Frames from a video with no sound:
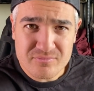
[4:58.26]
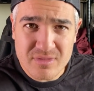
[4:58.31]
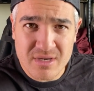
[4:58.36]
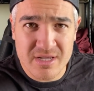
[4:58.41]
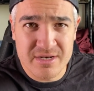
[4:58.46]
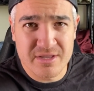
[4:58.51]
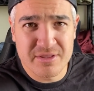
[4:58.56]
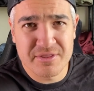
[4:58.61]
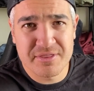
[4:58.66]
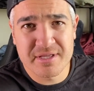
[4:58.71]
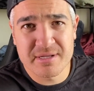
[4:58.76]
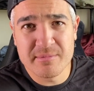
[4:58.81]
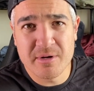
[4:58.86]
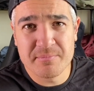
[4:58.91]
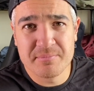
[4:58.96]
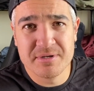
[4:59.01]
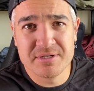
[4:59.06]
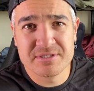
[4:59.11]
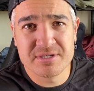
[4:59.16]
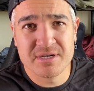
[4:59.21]
Another thing
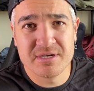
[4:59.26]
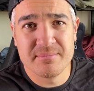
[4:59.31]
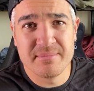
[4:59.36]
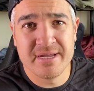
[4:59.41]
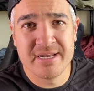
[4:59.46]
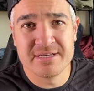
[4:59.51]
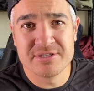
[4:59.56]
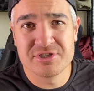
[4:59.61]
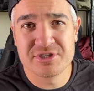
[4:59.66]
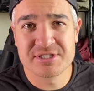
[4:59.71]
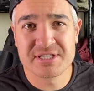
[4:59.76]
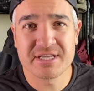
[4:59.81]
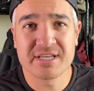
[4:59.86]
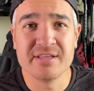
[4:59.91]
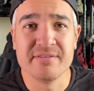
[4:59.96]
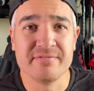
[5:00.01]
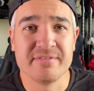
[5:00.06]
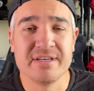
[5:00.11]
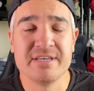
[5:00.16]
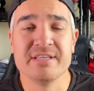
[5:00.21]
about print on demand is just the
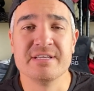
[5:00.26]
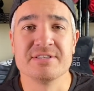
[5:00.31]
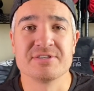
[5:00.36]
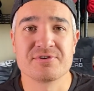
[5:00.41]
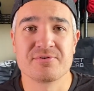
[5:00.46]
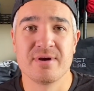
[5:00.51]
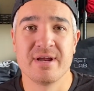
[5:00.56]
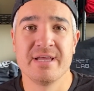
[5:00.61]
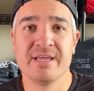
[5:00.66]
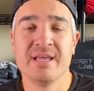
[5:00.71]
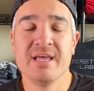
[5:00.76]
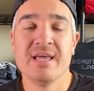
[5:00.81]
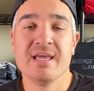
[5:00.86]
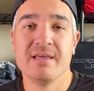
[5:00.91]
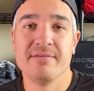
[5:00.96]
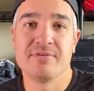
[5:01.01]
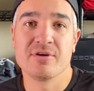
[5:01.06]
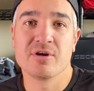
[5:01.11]
convenience, right? If